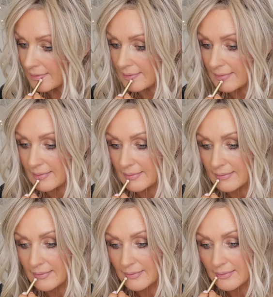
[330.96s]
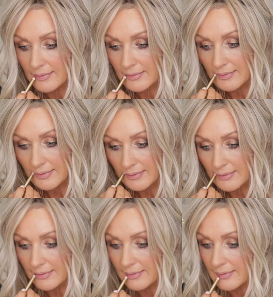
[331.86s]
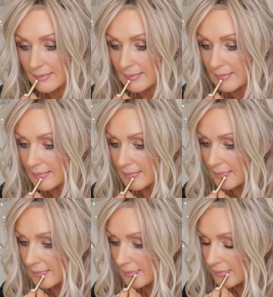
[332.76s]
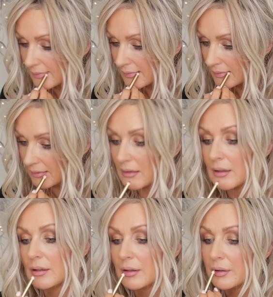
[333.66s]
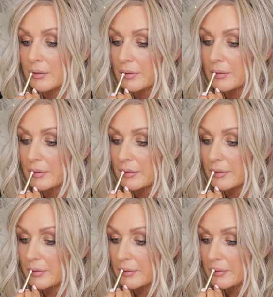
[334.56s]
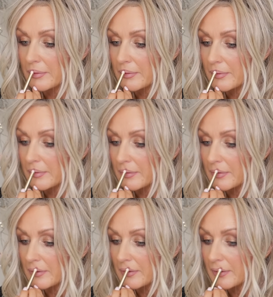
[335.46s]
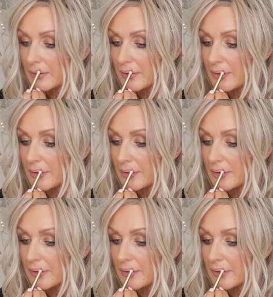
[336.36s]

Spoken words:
(no one is talking)